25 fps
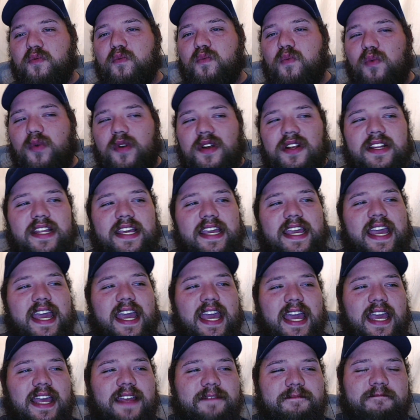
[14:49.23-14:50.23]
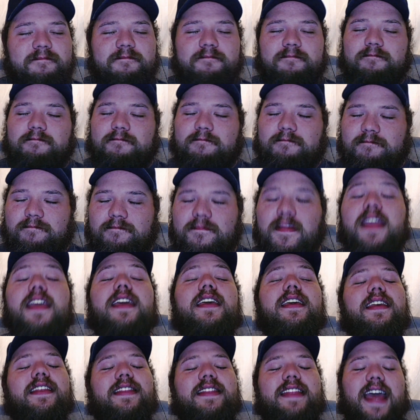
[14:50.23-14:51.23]
really
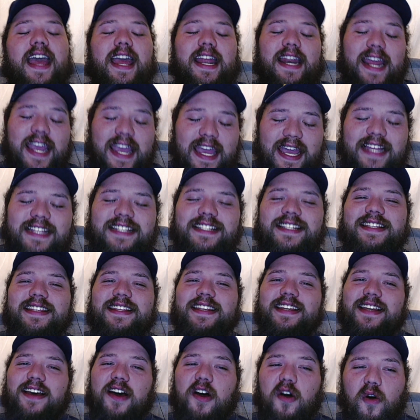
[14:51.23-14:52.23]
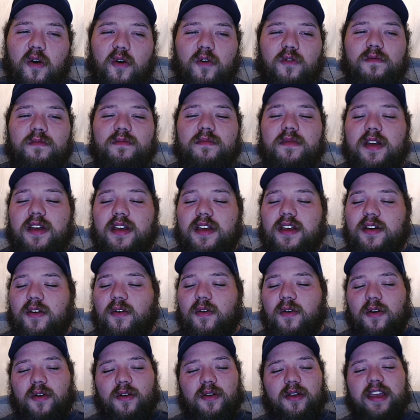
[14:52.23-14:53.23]
that hits the home,
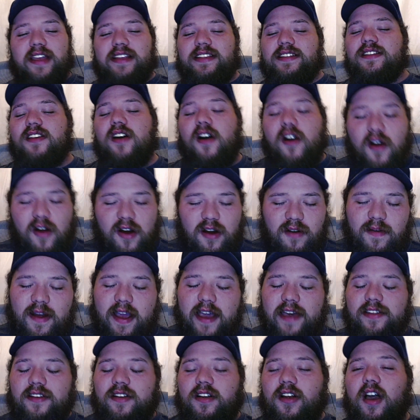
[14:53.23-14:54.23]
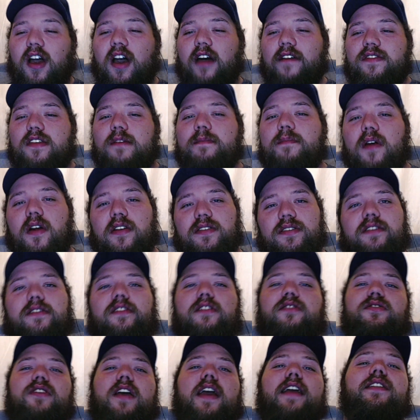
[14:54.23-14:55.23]
or hits the heart rather, of the person they're
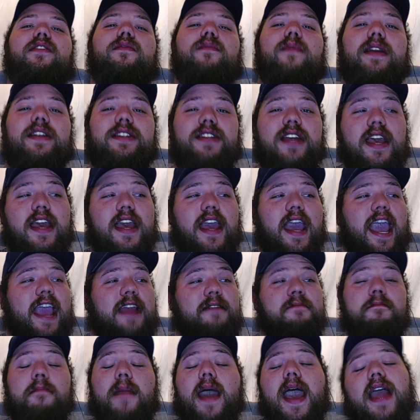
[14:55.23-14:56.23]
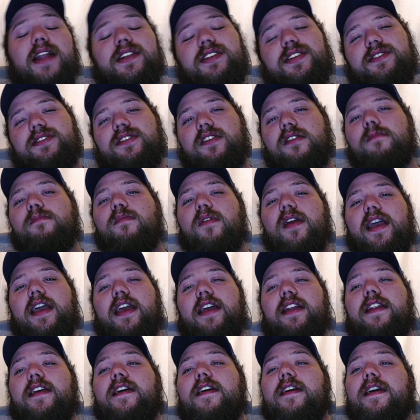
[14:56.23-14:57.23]
trying to reach and matches their
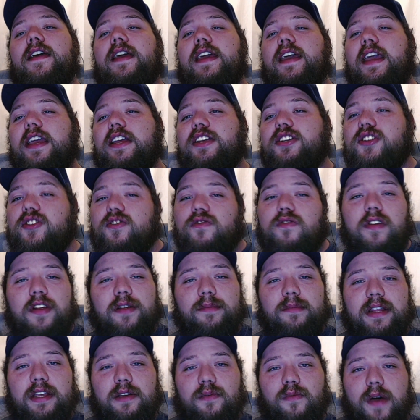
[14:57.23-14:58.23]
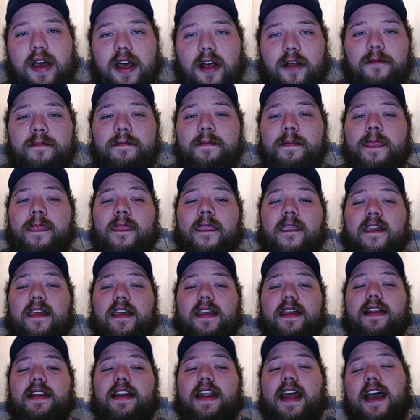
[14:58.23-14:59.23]
brand extremely well.
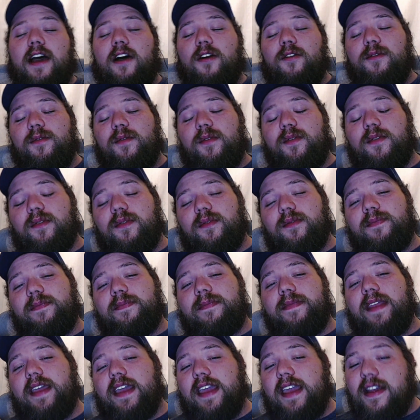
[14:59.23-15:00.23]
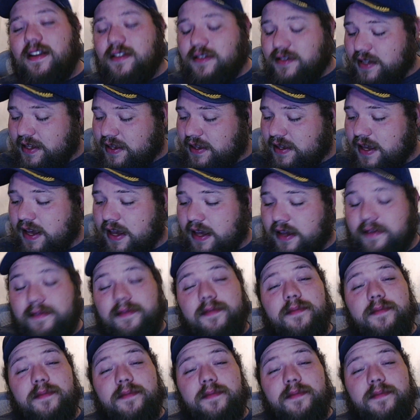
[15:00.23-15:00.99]
Now, here's the thing.